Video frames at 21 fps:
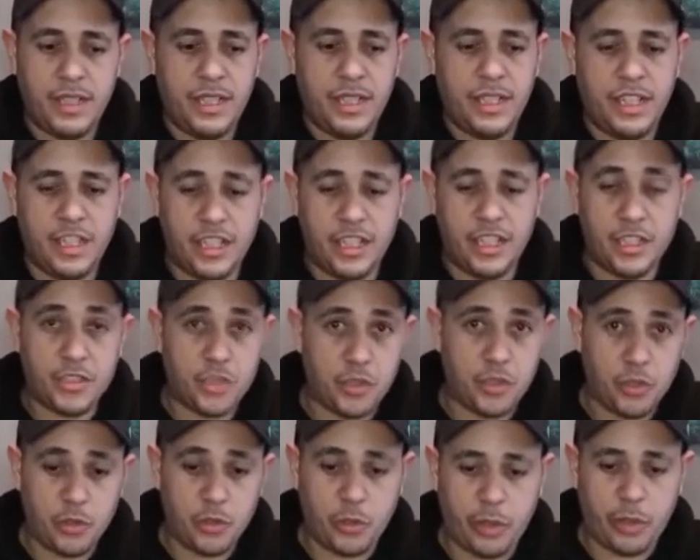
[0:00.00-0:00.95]
and a
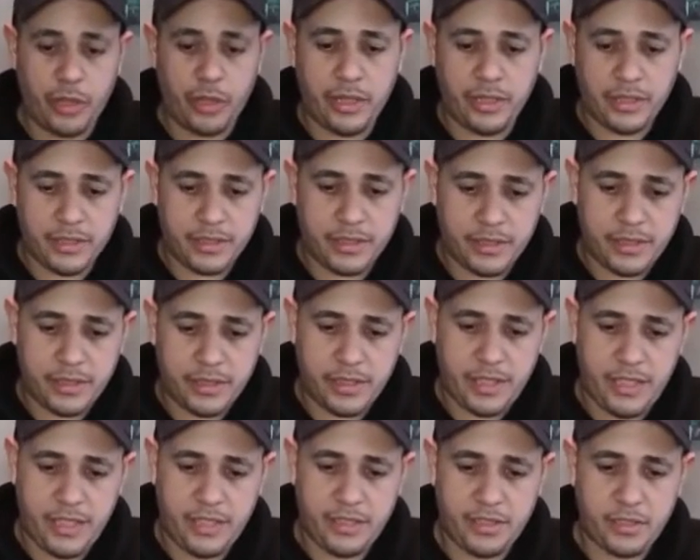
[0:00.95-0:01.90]
223
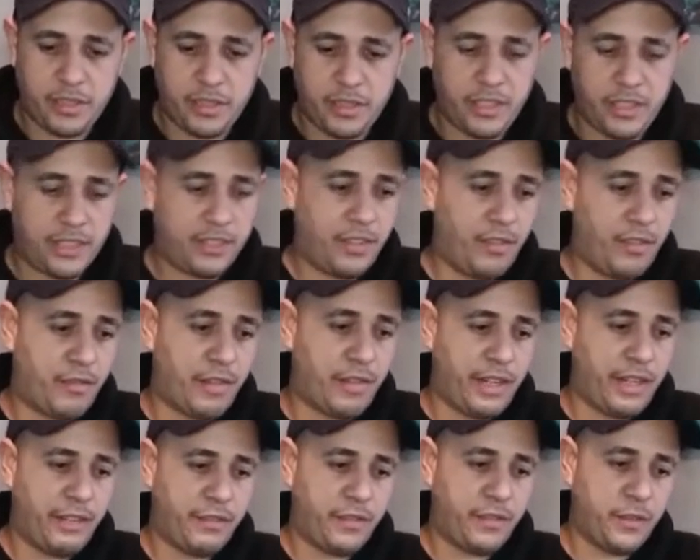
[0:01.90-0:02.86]
into his
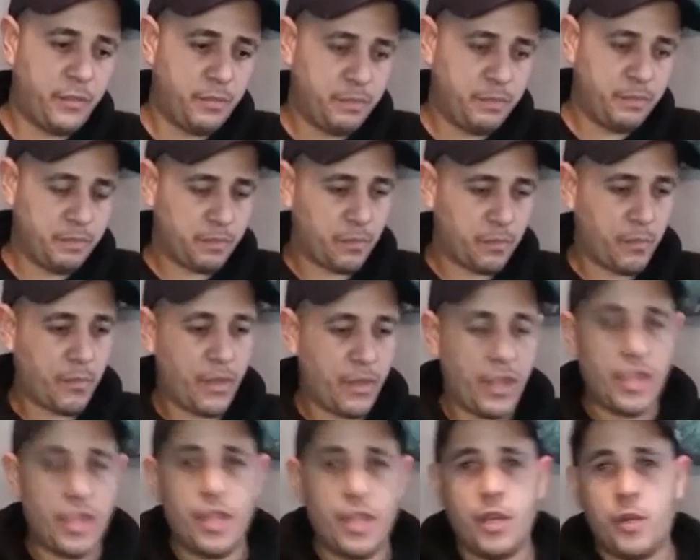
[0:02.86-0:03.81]
rifle.
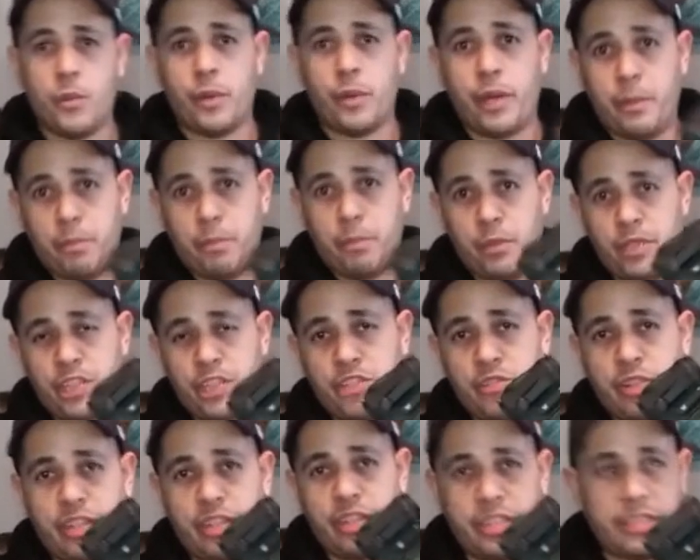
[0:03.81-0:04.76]
When he pulled the
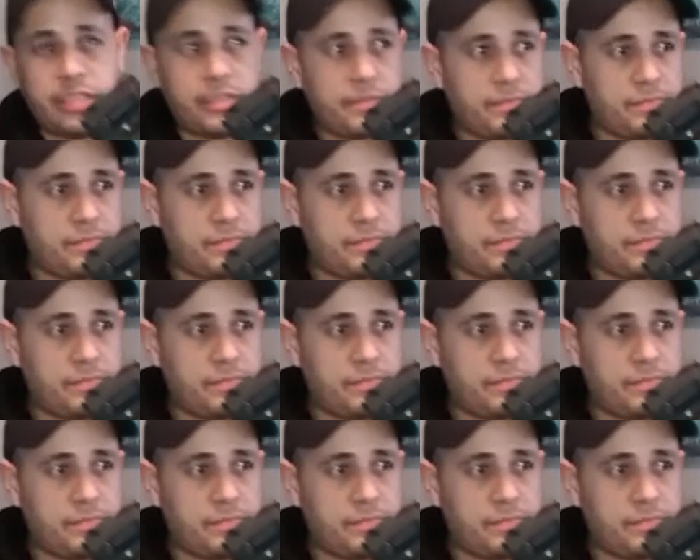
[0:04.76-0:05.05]
trigger,